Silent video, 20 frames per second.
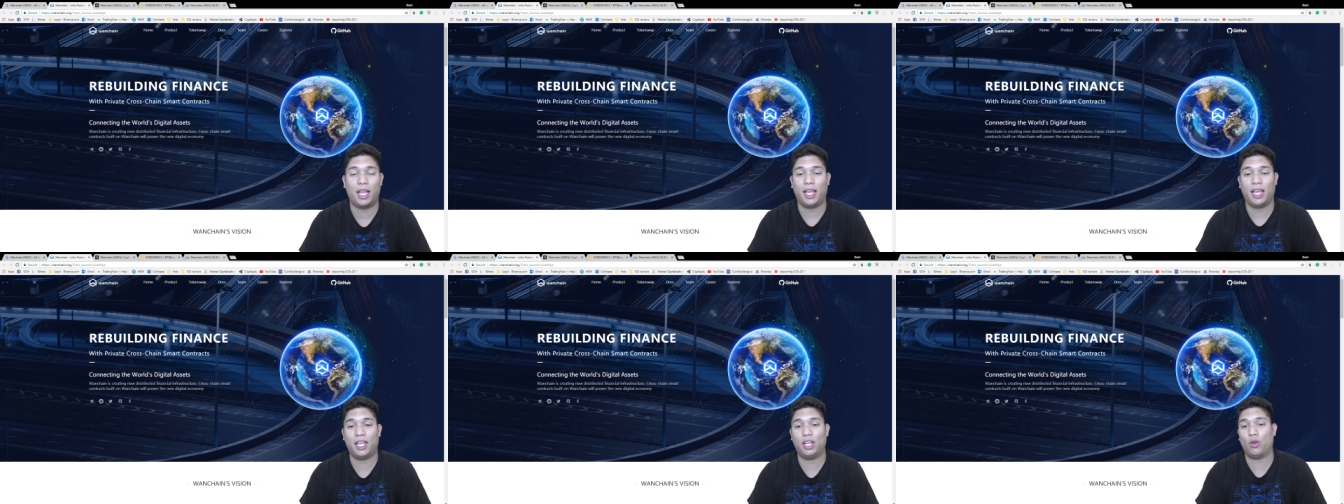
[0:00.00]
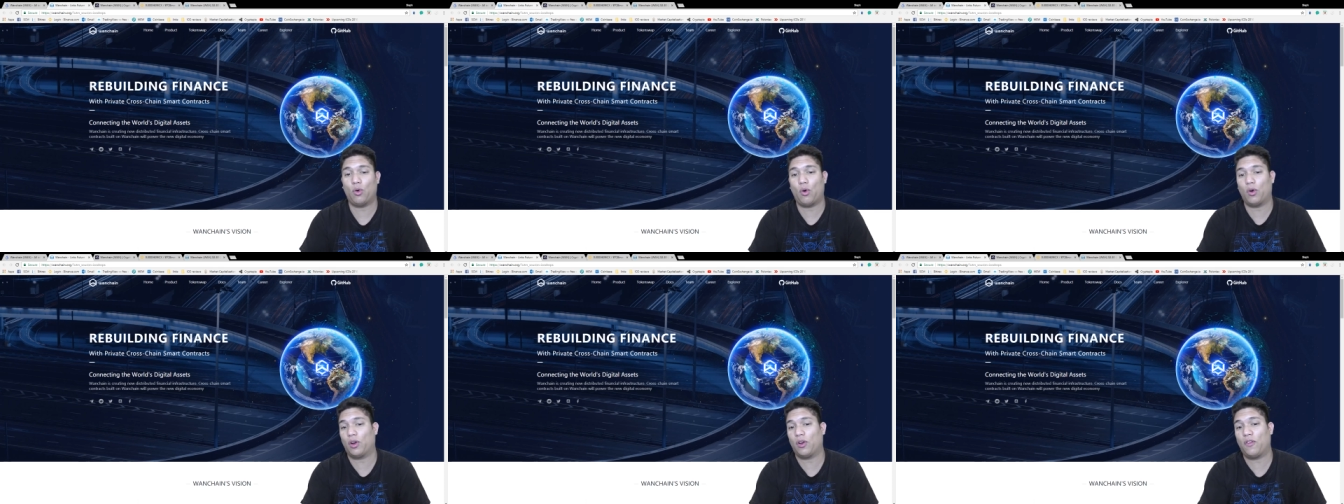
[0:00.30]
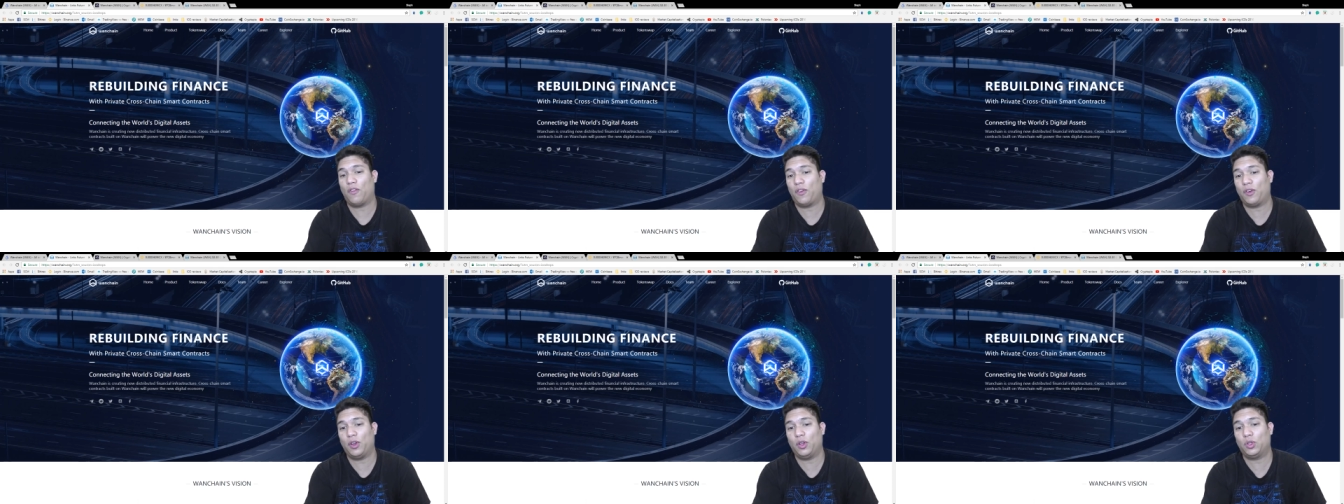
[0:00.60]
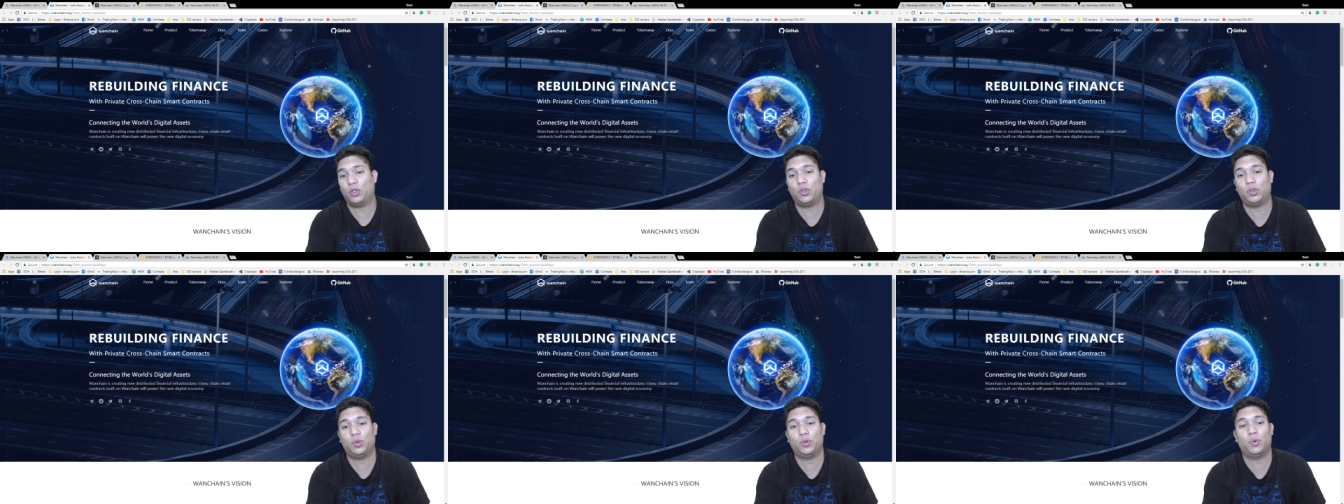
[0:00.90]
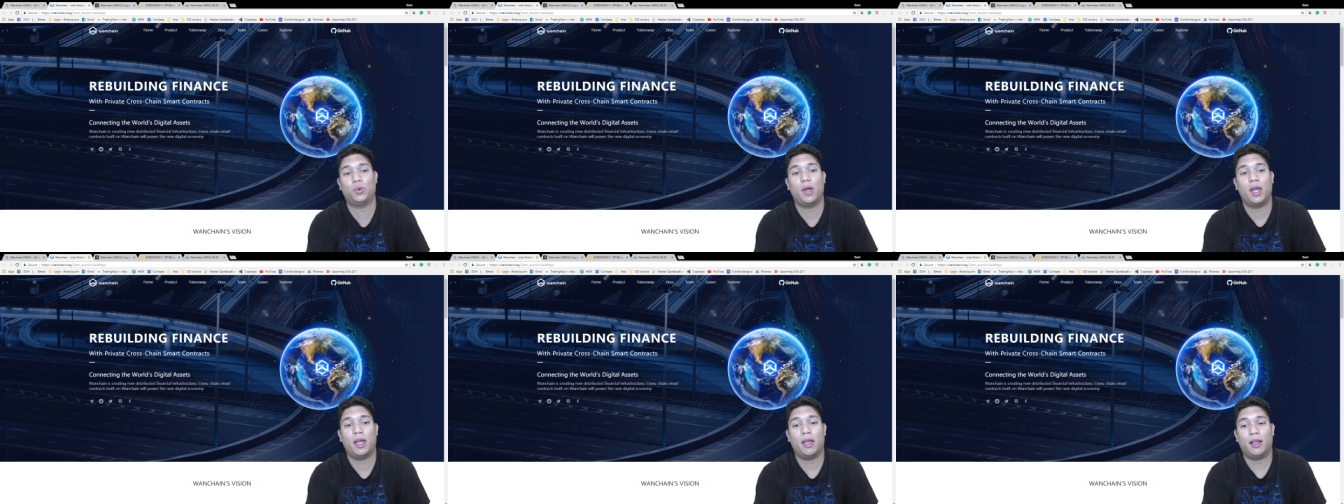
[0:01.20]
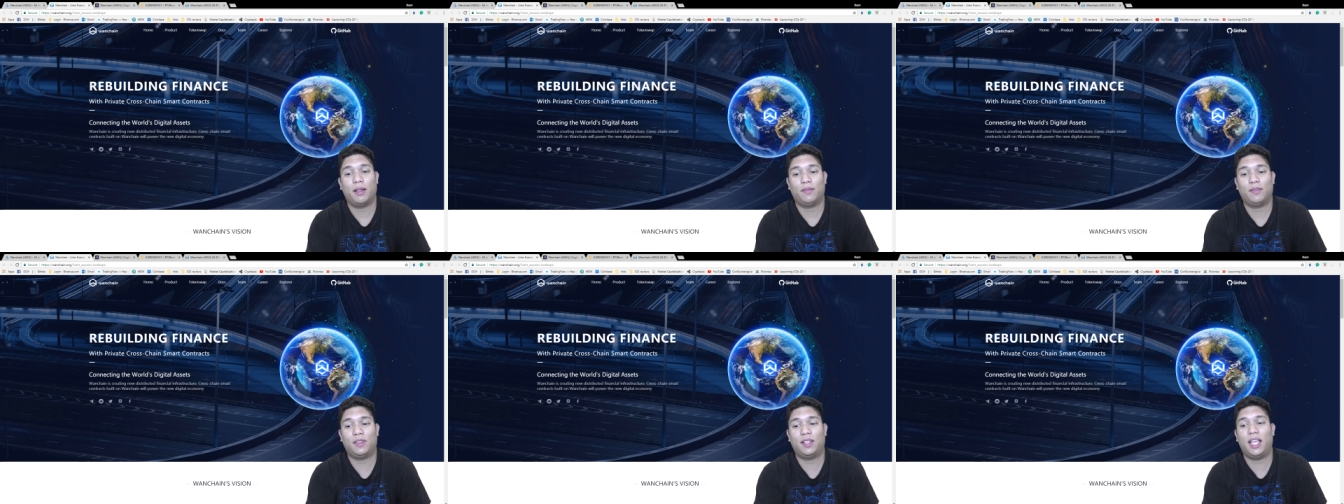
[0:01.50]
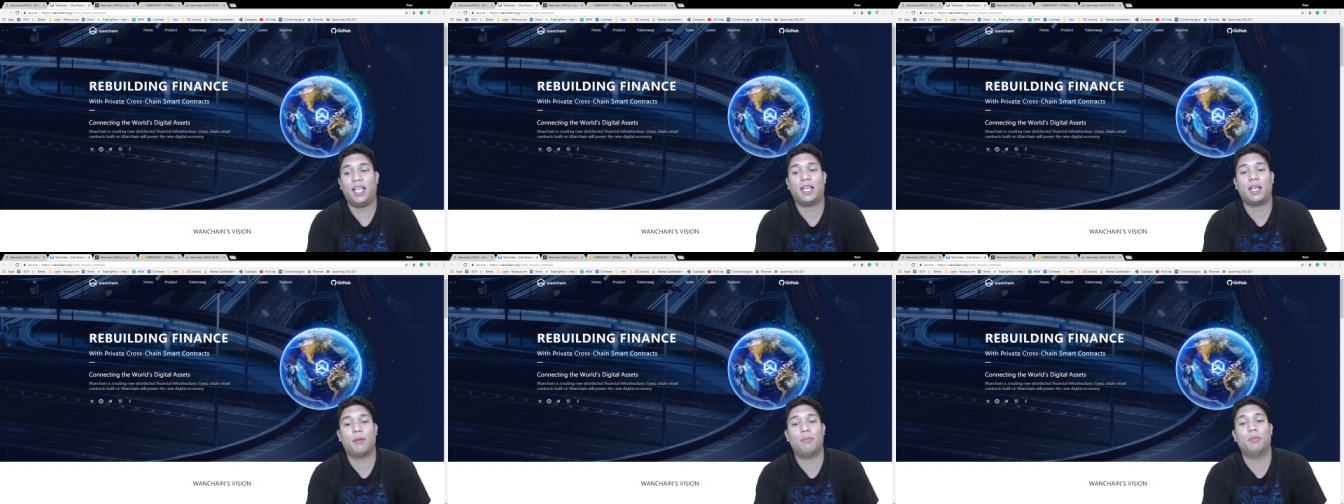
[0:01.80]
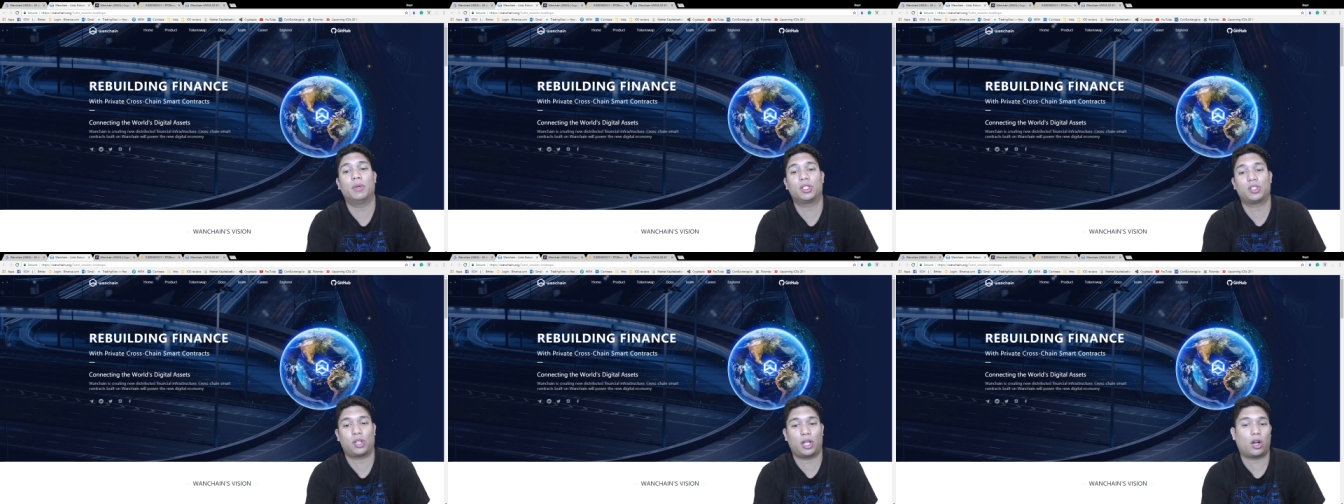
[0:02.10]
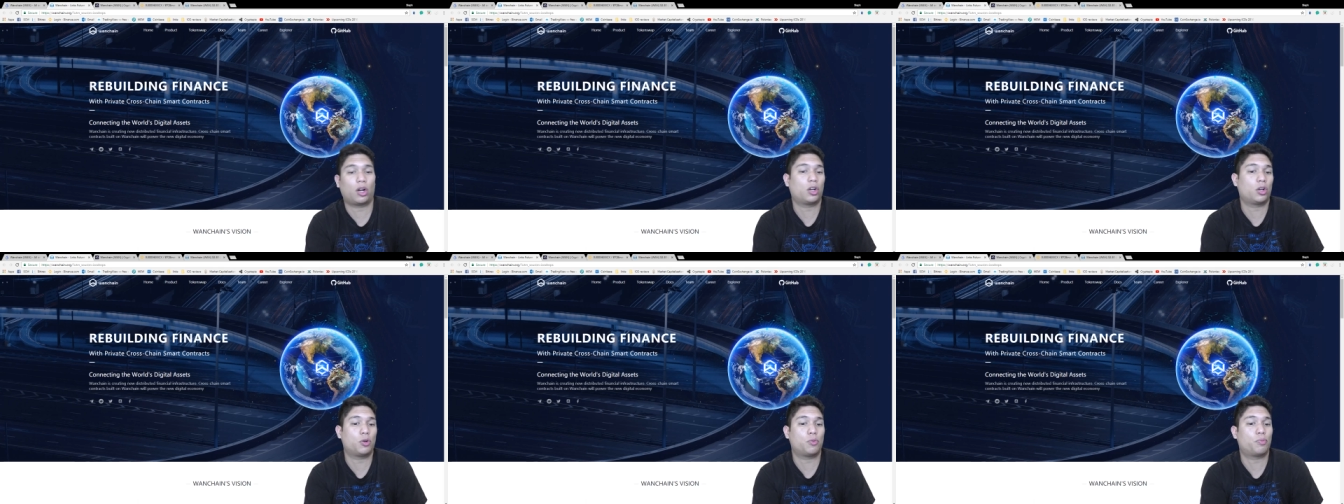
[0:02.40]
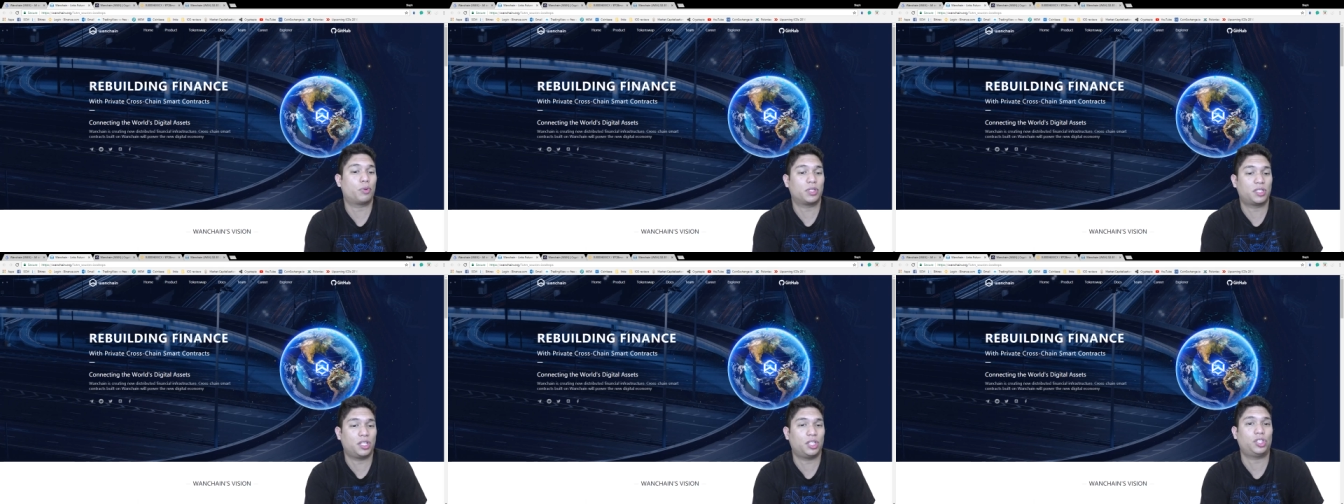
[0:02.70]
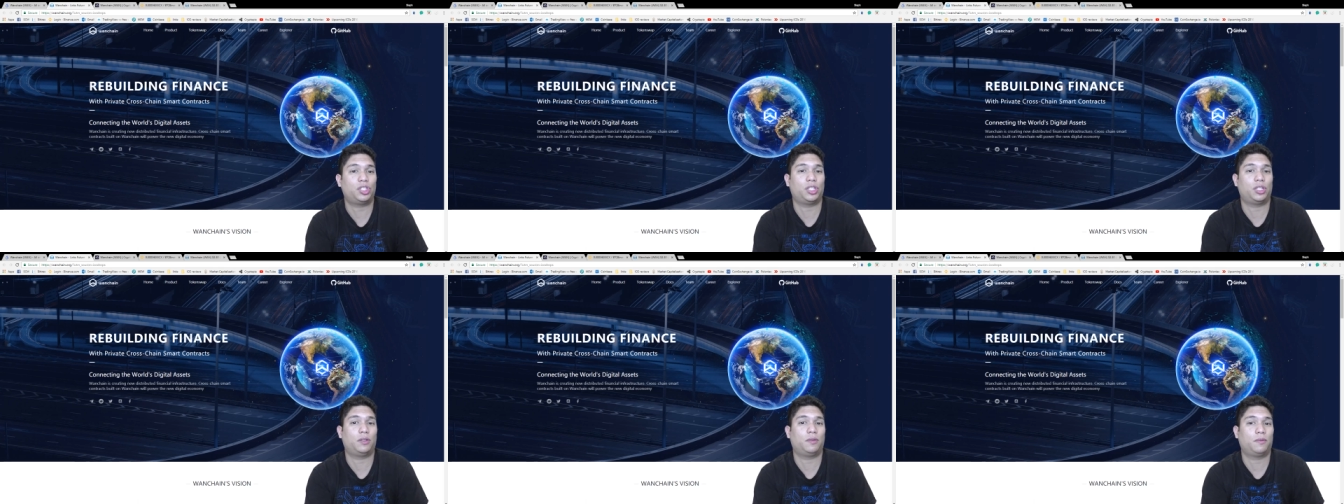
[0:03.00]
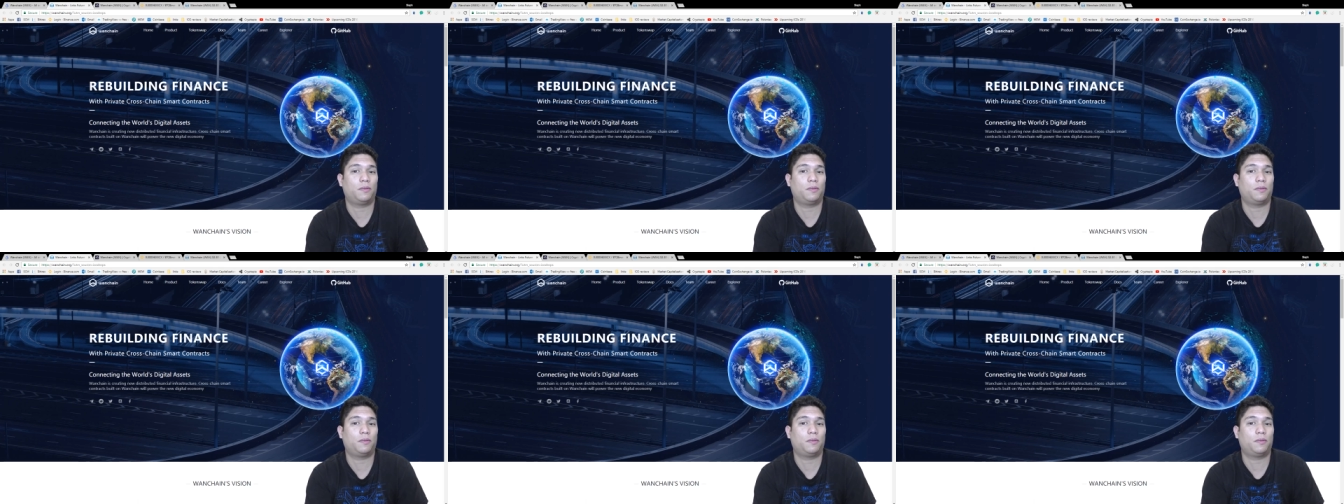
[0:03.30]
in order for you to take a much larger position.